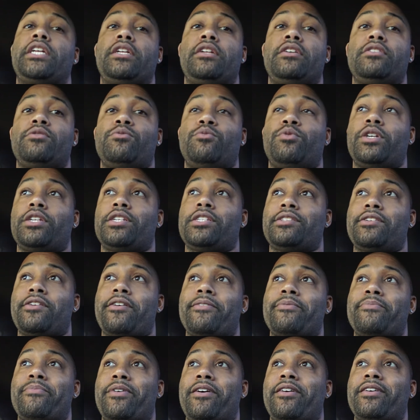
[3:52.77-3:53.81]
doesn't want to
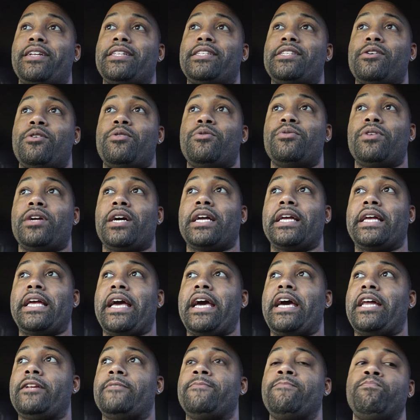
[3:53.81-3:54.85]
start on its own
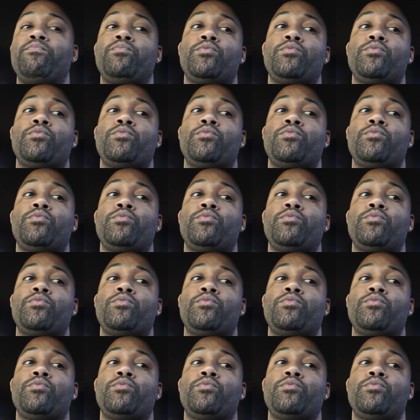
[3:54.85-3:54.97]
again.